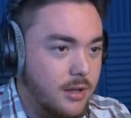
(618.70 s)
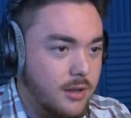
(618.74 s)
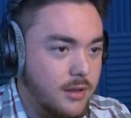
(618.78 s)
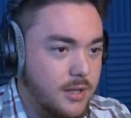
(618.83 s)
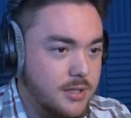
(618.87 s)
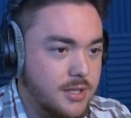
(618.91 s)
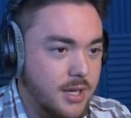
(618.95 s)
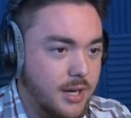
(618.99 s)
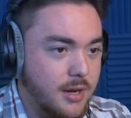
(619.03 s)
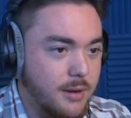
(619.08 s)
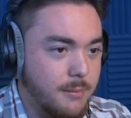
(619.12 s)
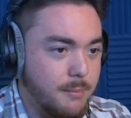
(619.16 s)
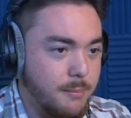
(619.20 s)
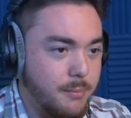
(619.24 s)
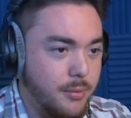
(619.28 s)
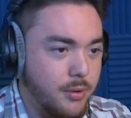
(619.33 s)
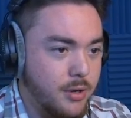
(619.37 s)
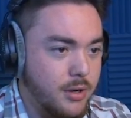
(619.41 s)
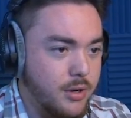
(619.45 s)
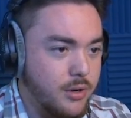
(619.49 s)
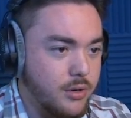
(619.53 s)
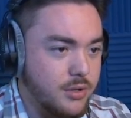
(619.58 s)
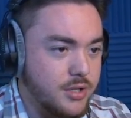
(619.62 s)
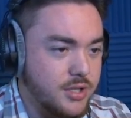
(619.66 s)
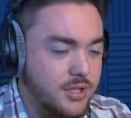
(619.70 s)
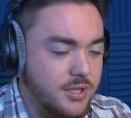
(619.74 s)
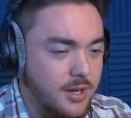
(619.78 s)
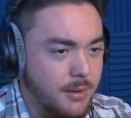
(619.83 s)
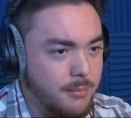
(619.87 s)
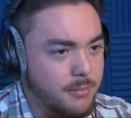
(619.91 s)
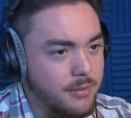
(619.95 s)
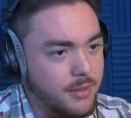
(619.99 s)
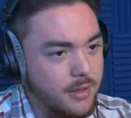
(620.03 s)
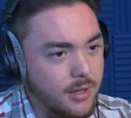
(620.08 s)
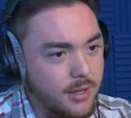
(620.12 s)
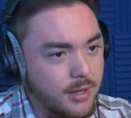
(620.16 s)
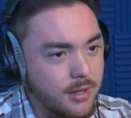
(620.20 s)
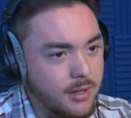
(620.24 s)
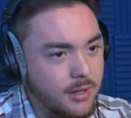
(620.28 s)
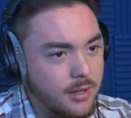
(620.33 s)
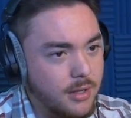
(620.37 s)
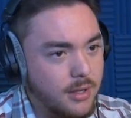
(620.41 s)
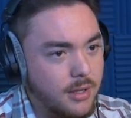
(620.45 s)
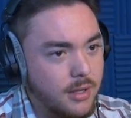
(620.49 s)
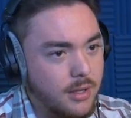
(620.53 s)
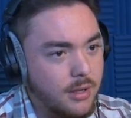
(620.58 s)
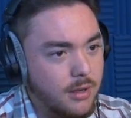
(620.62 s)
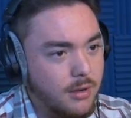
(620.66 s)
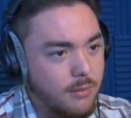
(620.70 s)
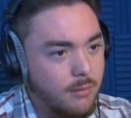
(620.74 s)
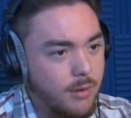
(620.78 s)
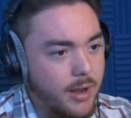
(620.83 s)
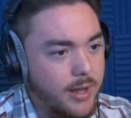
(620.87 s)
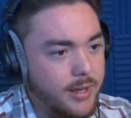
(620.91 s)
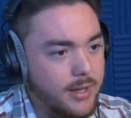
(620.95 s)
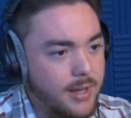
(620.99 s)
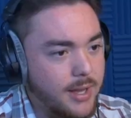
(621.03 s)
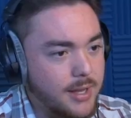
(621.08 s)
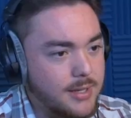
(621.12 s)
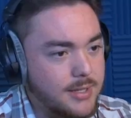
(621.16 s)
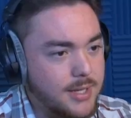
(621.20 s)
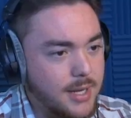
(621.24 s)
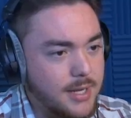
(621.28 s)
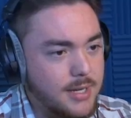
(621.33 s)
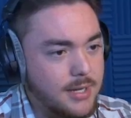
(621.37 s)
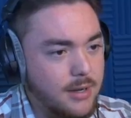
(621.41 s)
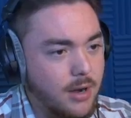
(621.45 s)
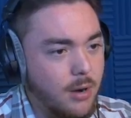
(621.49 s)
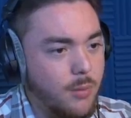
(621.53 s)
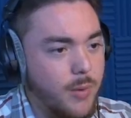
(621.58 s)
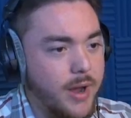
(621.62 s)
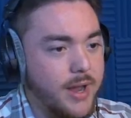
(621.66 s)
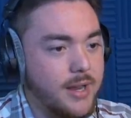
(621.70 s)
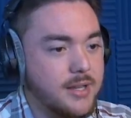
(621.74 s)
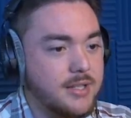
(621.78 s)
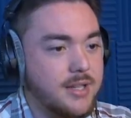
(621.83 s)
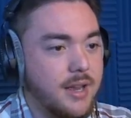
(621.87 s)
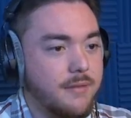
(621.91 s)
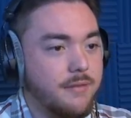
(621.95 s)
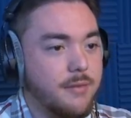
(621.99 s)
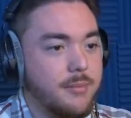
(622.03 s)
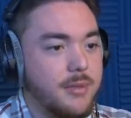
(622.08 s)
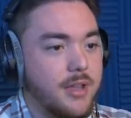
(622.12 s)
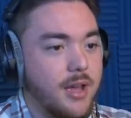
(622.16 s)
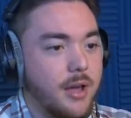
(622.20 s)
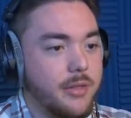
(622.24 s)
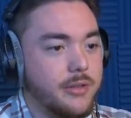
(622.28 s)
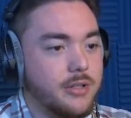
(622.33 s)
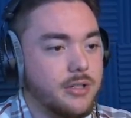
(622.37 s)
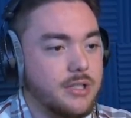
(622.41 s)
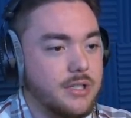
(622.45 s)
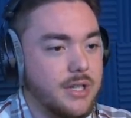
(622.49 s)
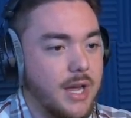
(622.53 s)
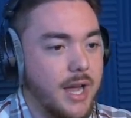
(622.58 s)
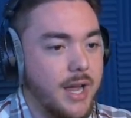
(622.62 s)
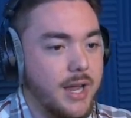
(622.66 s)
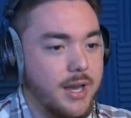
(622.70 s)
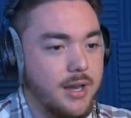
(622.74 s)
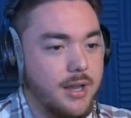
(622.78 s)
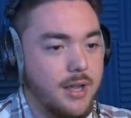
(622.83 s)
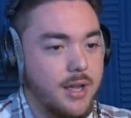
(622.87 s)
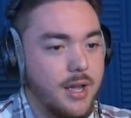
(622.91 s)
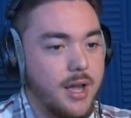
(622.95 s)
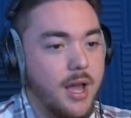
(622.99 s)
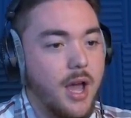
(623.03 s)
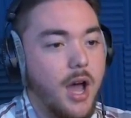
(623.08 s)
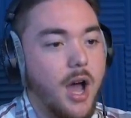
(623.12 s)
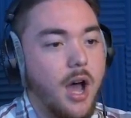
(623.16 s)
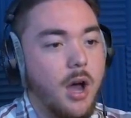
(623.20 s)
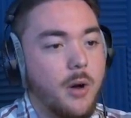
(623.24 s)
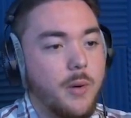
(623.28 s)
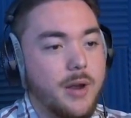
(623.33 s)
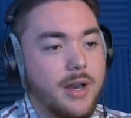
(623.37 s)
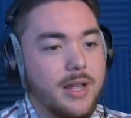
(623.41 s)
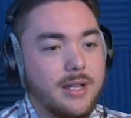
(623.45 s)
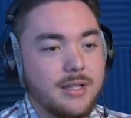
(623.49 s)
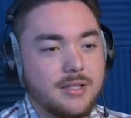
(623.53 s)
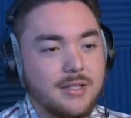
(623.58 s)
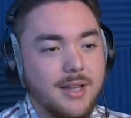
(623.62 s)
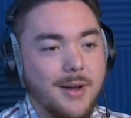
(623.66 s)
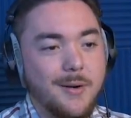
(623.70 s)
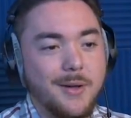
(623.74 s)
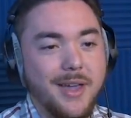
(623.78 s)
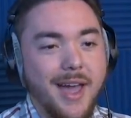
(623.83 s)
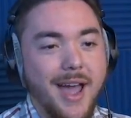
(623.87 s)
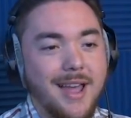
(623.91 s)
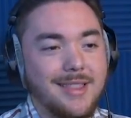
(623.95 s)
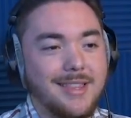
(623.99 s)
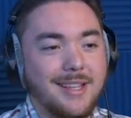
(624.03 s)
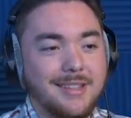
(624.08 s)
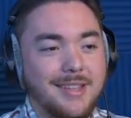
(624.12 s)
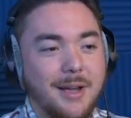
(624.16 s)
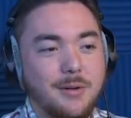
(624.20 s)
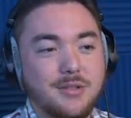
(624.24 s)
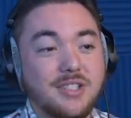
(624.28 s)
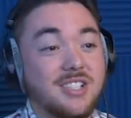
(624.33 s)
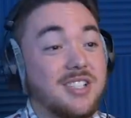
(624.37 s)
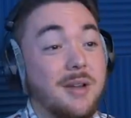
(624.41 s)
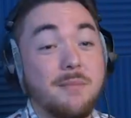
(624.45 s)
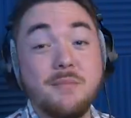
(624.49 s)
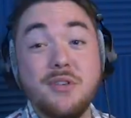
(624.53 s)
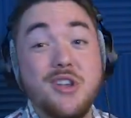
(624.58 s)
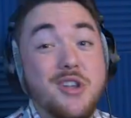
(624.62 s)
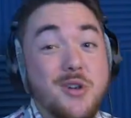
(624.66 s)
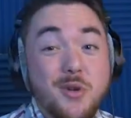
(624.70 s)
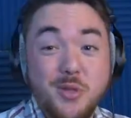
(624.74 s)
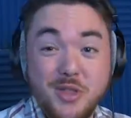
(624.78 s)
It's like a book or something. Why can't I? Oh, wait, is that from the other side? Oh, it is. Okay, I thought that was some new